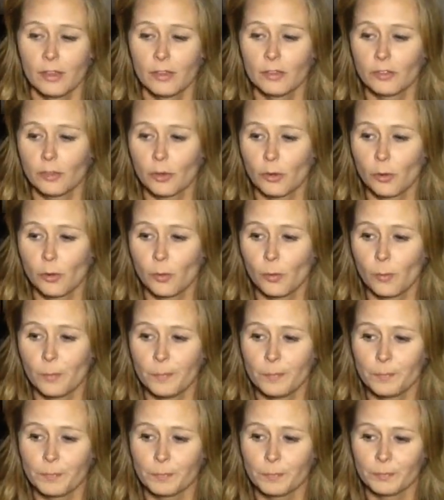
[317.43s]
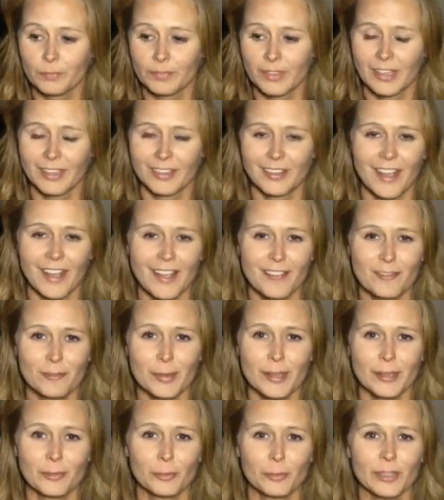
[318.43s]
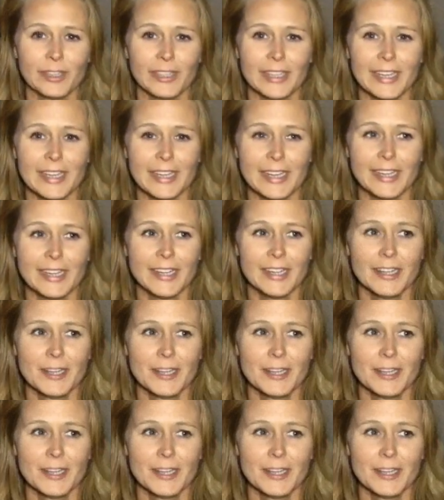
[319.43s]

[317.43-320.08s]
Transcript: So I've been really